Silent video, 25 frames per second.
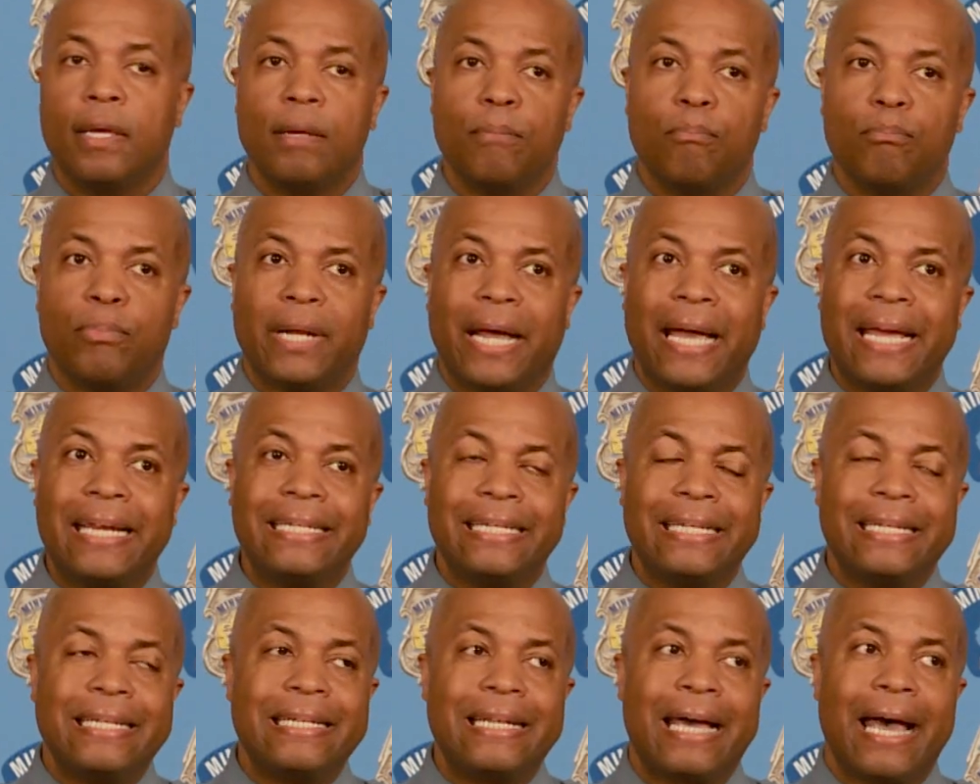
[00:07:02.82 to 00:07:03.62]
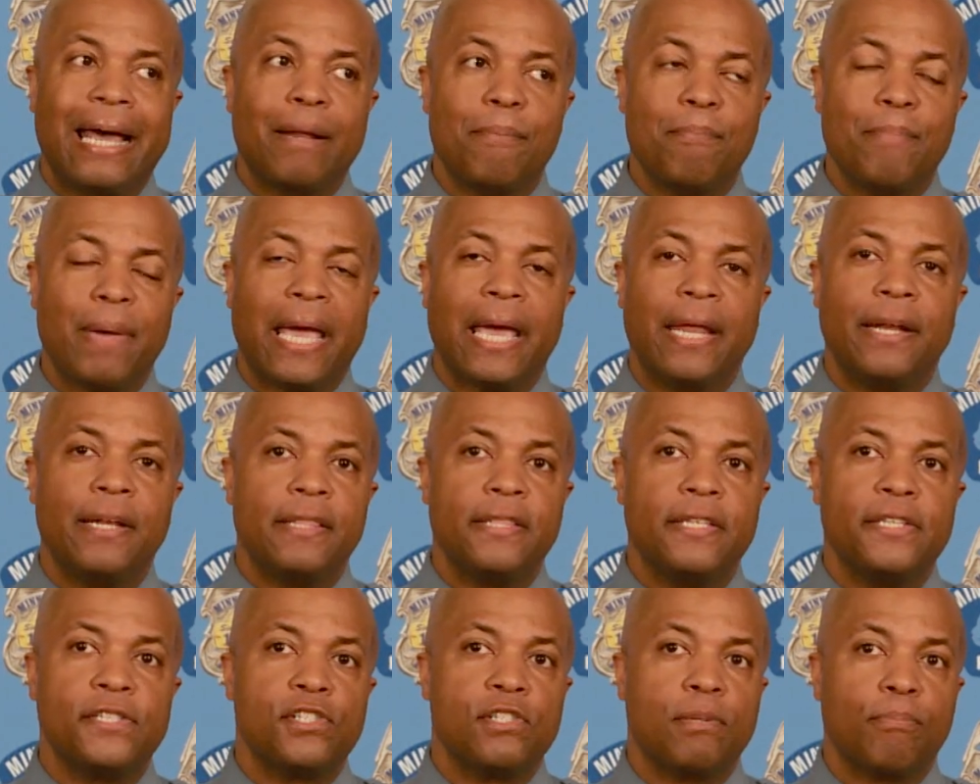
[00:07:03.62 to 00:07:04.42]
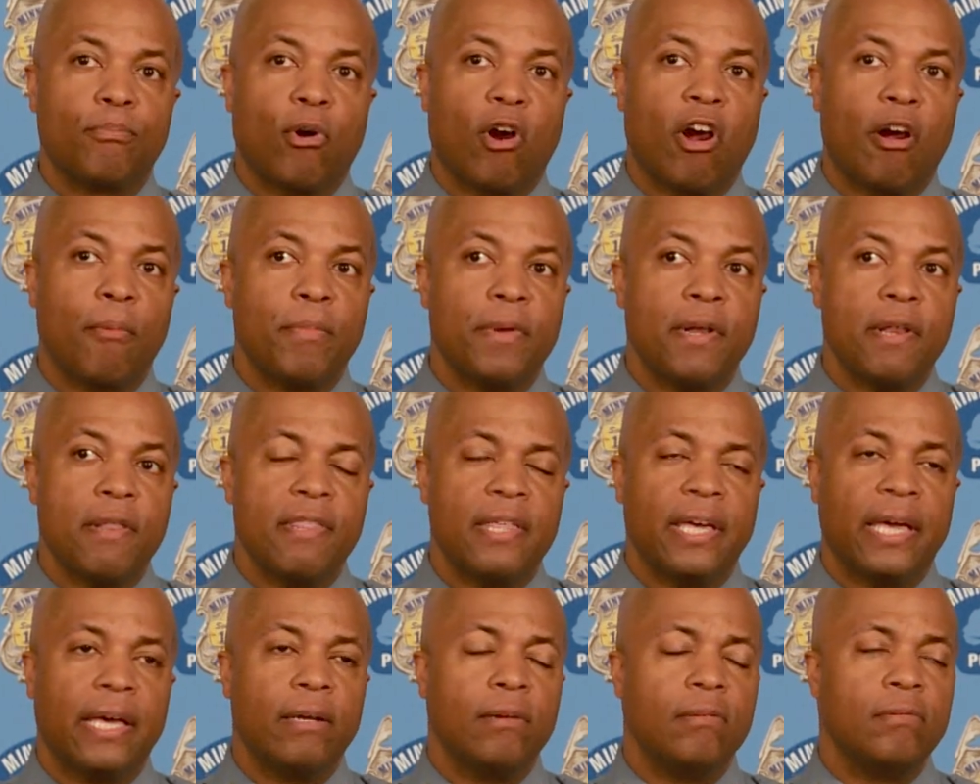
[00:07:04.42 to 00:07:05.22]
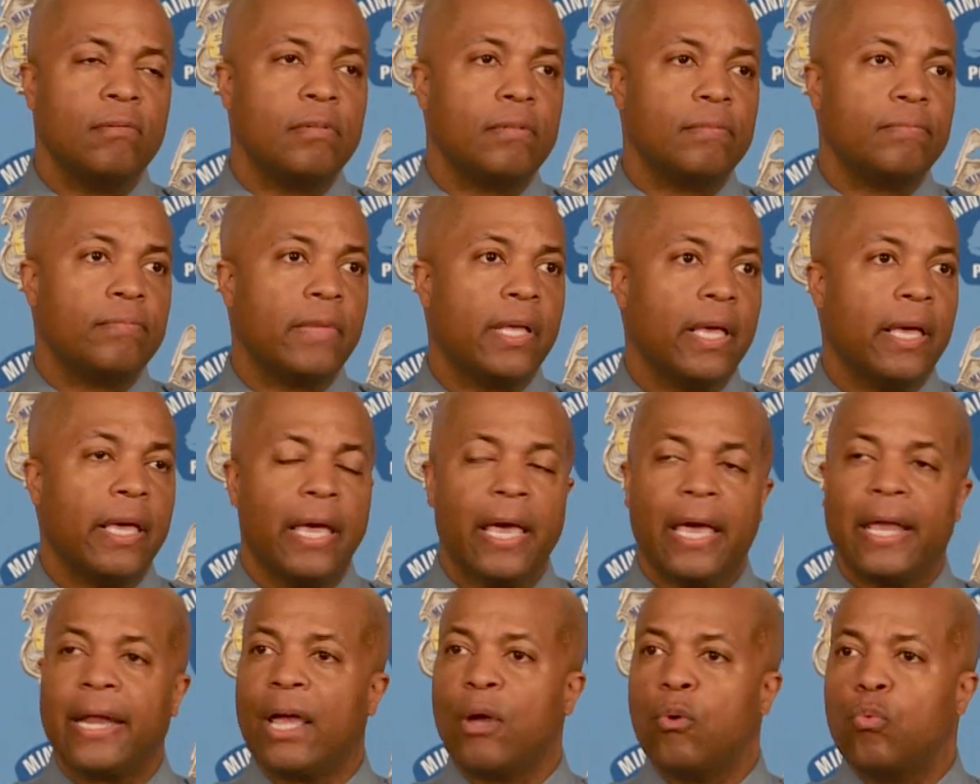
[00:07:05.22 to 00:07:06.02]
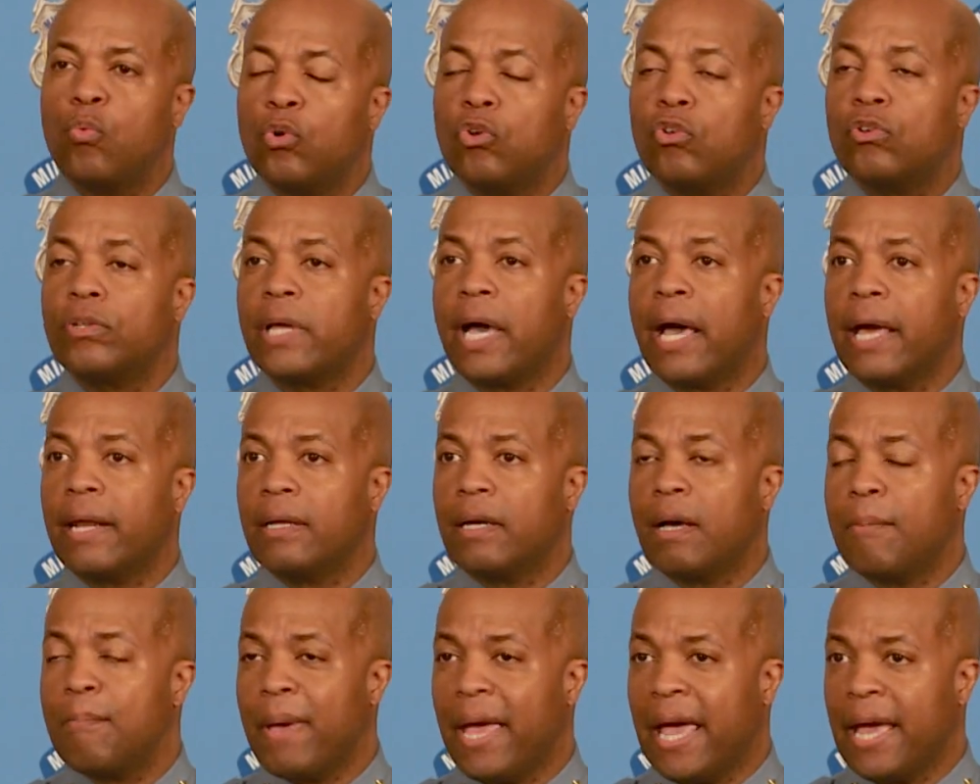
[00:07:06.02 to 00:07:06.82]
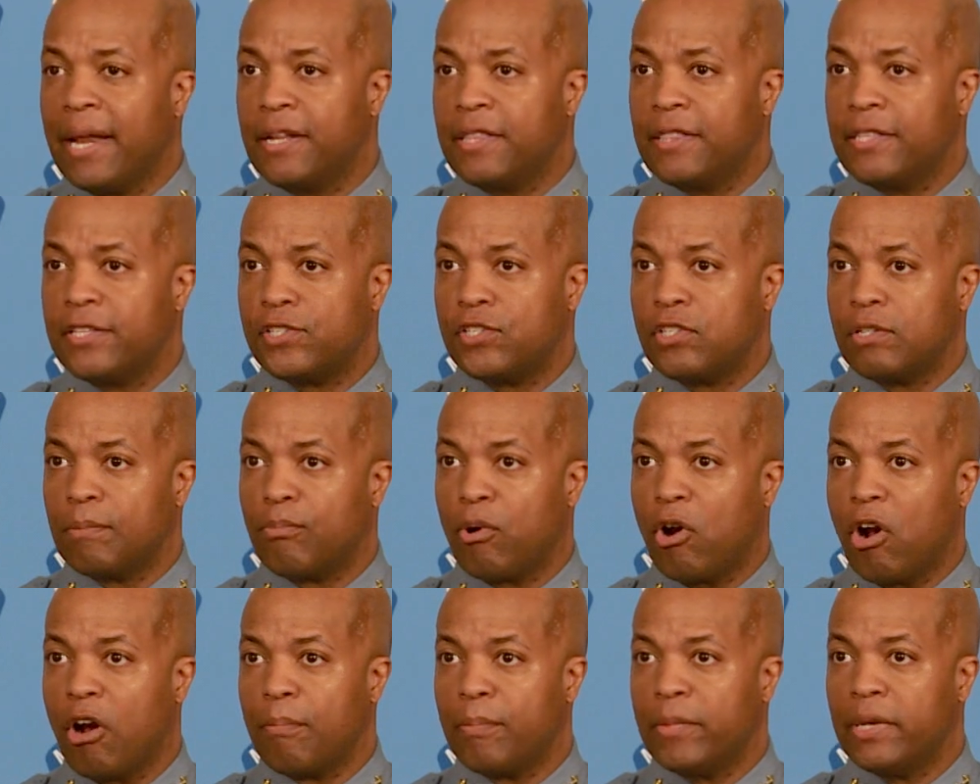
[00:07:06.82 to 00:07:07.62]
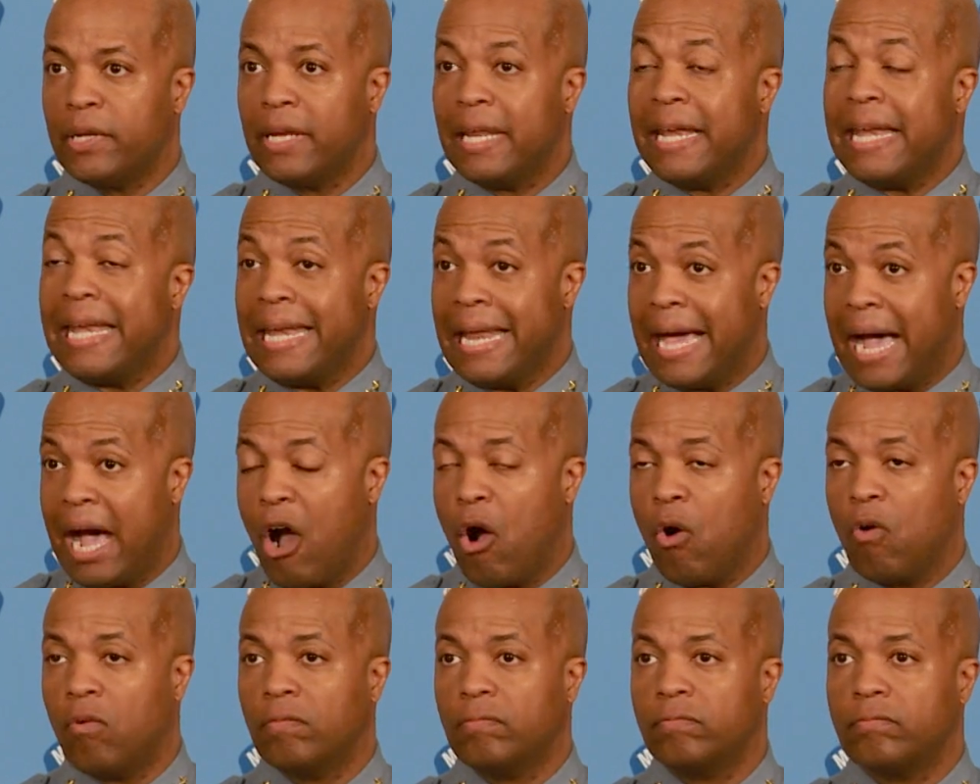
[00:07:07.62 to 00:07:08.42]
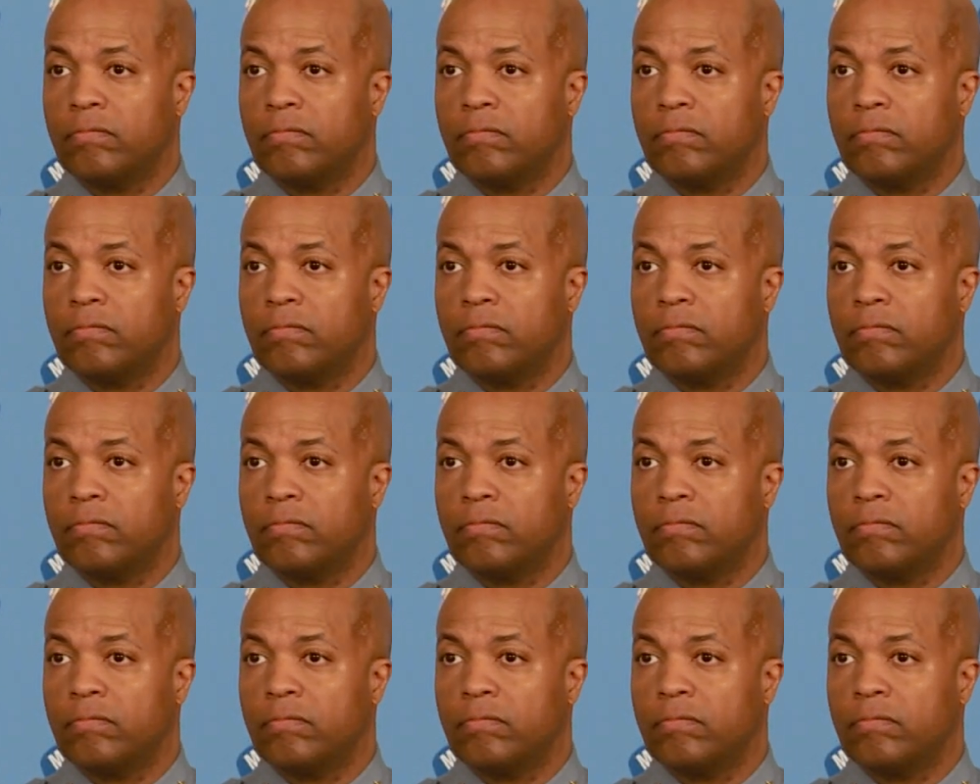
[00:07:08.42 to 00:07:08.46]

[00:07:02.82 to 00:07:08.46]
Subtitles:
But I did not abandon this department then, and I will not abandon this department now.